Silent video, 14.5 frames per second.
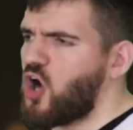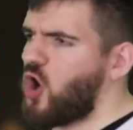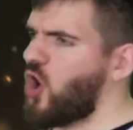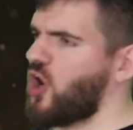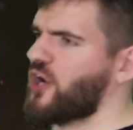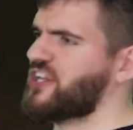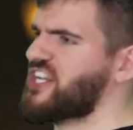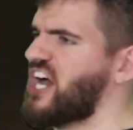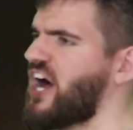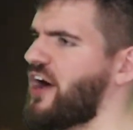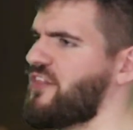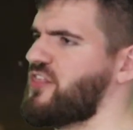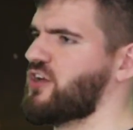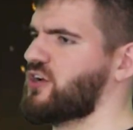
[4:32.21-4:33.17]
Or in
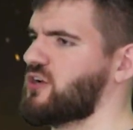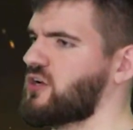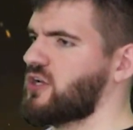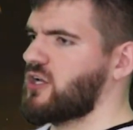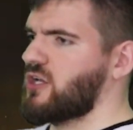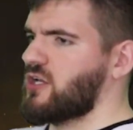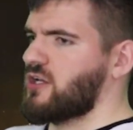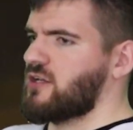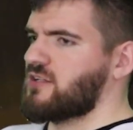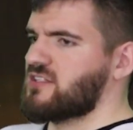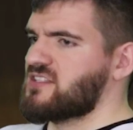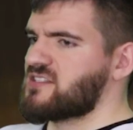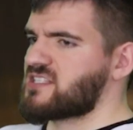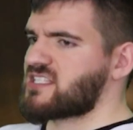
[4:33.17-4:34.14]
other
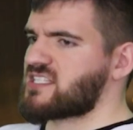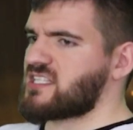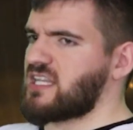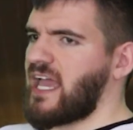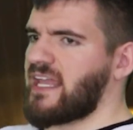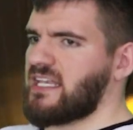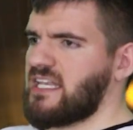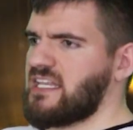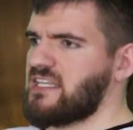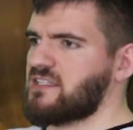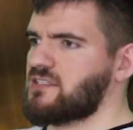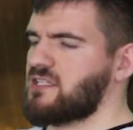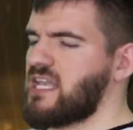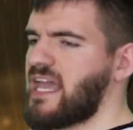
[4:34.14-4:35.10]

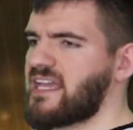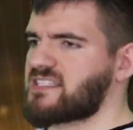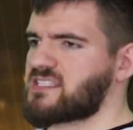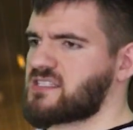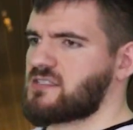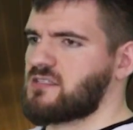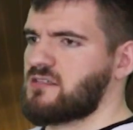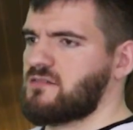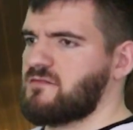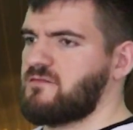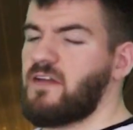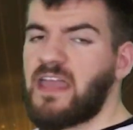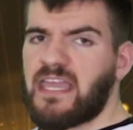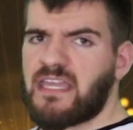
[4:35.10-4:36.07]
slightly less
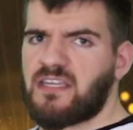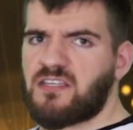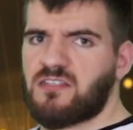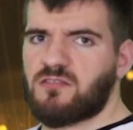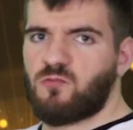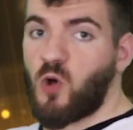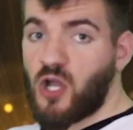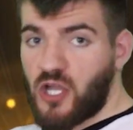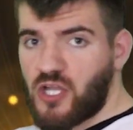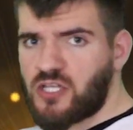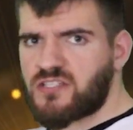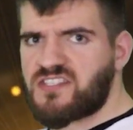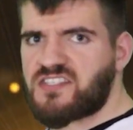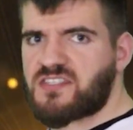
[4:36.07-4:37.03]
vague
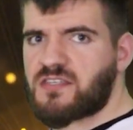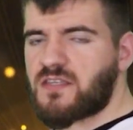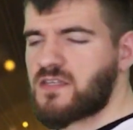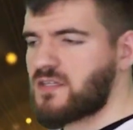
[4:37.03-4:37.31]
words,